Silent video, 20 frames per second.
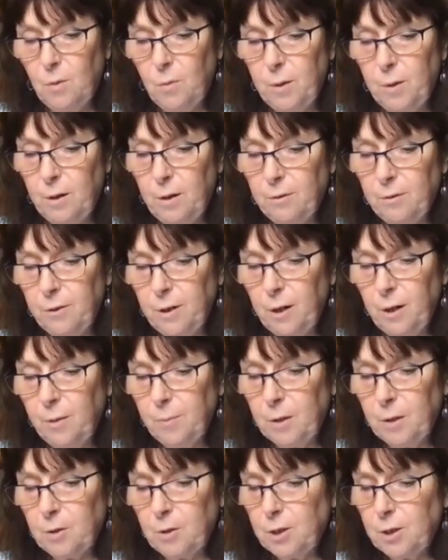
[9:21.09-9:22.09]
We are very
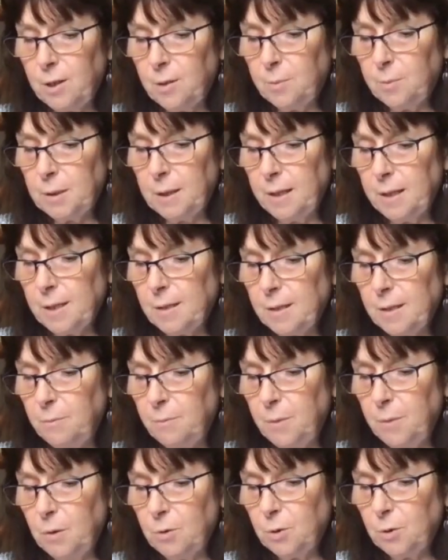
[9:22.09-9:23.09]
much in a place of
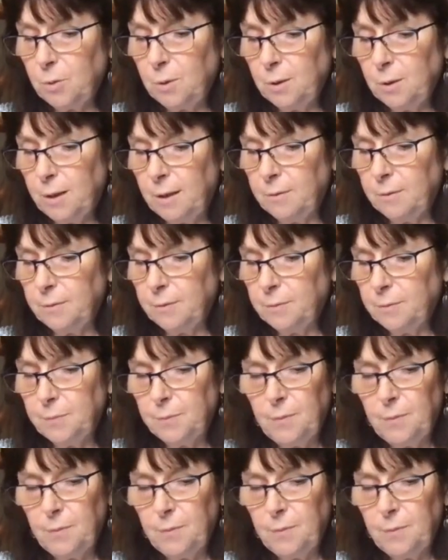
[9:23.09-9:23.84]
mutual love,